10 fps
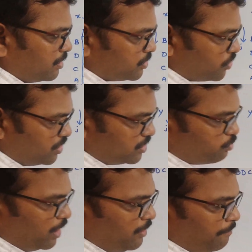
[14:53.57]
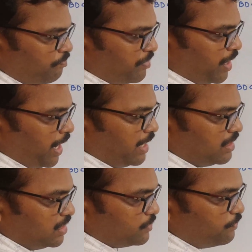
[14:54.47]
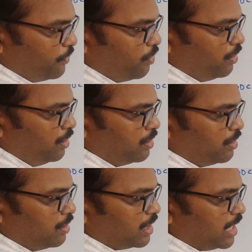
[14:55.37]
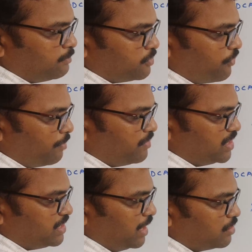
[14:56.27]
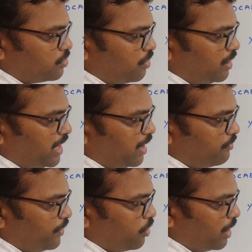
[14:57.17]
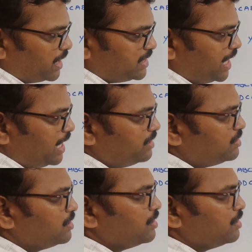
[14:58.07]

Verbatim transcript: so this one and this four comes from this cell, so here we got a change,